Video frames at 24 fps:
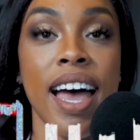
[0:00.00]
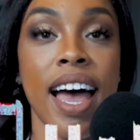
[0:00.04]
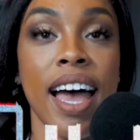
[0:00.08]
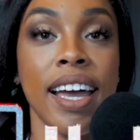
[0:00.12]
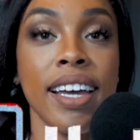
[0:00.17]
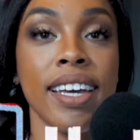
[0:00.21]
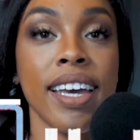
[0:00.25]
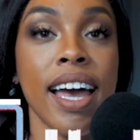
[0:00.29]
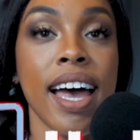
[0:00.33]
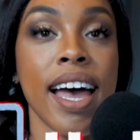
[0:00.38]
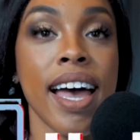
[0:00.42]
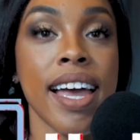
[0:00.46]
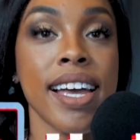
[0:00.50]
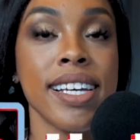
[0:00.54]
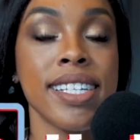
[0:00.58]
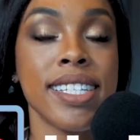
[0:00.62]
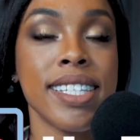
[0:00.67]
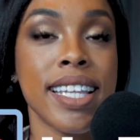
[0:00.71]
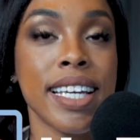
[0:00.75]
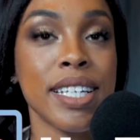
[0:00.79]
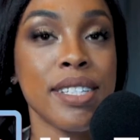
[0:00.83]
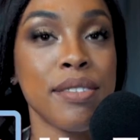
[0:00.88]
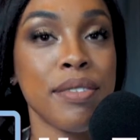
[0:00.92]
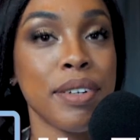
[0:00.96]
Hi guys,
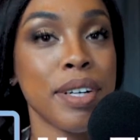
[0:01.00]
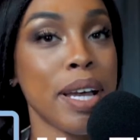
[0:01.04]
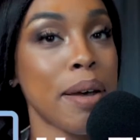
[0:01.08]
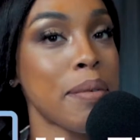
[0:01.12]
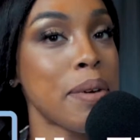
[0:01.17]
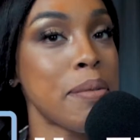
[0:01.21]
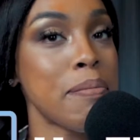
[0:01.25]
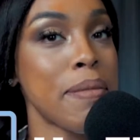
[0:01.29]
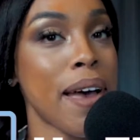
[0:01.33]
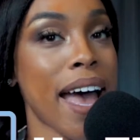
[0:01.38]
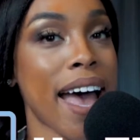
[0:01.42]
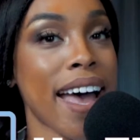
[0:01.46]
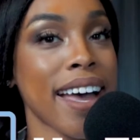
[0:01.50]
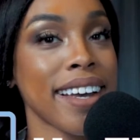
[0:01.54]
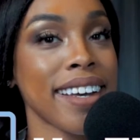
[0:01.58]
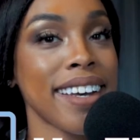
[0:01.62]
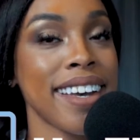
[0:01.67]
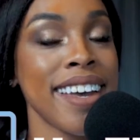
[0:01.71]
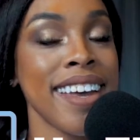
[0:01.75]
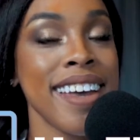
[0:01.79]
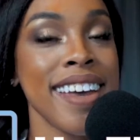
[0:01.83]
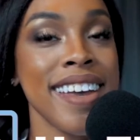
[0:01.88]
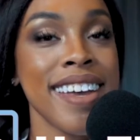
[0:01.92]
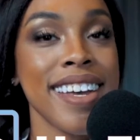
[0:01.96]
thanks for coming
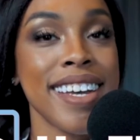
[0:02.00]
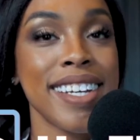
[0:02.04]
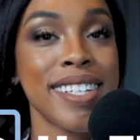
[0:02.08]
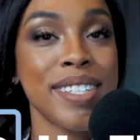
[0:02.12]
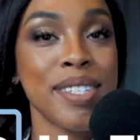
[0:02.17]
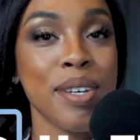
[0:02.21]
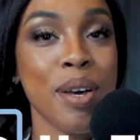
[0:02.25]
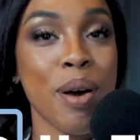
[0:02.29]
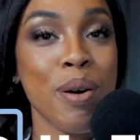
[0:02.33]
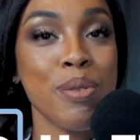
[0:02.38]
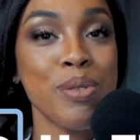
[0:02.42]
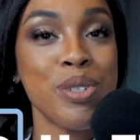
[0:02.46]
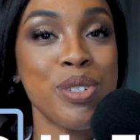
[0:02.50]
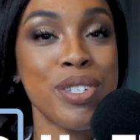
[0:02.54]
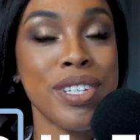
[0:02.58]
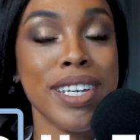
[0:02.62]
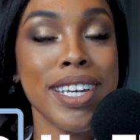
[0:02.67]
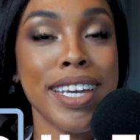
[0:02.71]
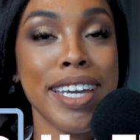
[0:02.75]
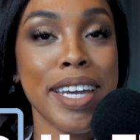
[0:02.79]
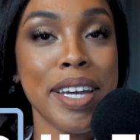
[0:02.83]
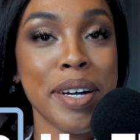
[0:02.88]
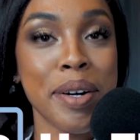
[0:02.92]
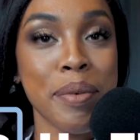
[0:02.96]
back. It's Coach
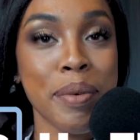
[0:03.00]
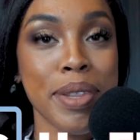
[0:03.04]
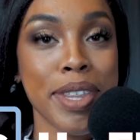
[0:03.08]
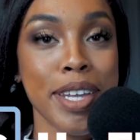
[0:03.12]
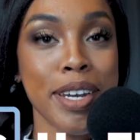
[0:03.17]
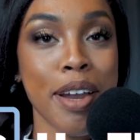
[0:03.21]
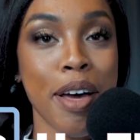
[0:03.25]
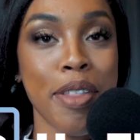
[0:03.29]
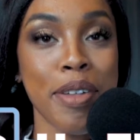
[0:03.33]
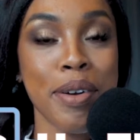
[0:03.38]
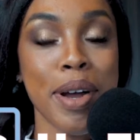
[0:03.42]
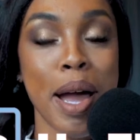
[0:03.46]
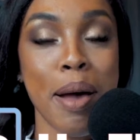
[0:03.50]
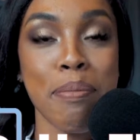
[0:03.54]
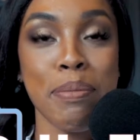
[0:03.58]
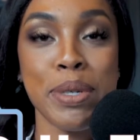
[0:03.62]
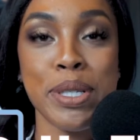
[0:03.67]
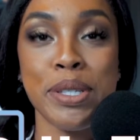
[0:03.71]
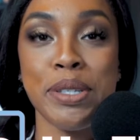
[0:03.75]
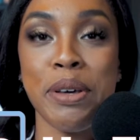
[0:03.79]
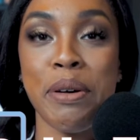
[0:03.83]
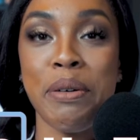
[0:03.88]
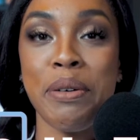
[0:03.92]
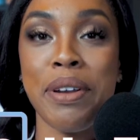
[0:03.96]
T here with another
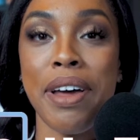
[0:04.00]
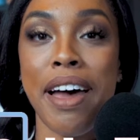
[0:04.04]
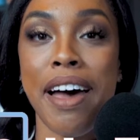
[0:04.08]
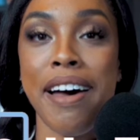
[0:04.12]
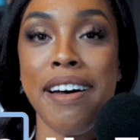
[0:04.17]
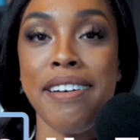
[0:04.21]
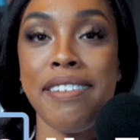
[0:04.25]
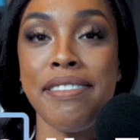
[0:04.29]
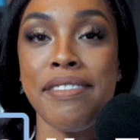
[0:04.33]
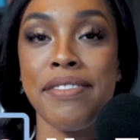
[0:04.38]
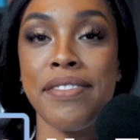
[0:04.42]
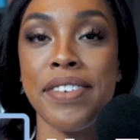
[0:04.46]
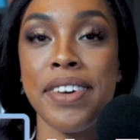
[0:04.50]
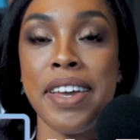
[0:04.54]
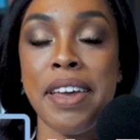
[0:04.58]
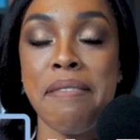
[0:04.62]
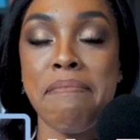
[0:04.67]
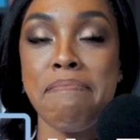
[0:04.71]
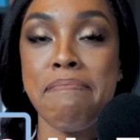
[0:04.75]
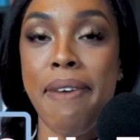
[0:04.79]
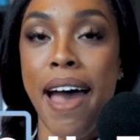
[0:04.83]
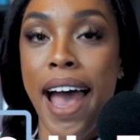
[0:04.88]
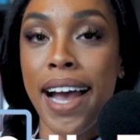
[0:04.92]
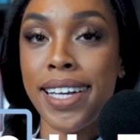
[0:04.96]
episode of
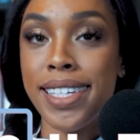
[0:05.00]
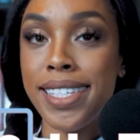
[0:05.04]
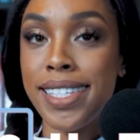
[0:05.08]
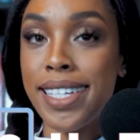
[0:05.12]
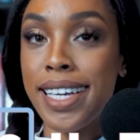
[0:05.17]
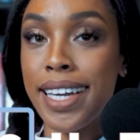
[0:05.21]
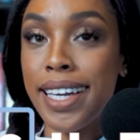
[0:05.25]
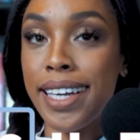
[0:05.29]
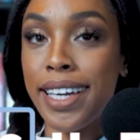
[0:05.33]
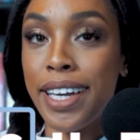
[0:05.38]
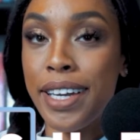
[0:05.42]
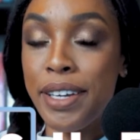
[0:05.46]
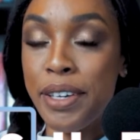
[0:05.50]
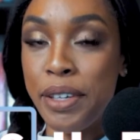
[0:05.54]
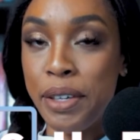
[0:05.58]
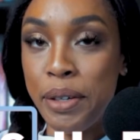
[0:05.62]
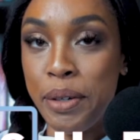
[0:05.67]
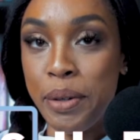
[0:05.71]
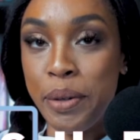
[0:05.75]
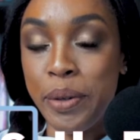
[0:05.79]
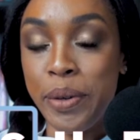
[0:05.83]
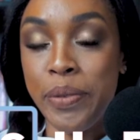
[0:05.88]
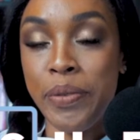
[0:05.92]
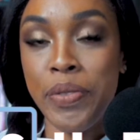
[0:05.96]
Maxing
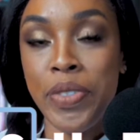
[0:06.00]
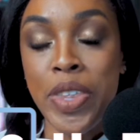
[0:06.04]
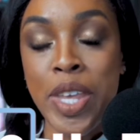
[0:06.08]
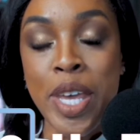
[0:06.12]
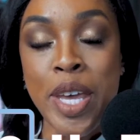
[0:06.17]
You.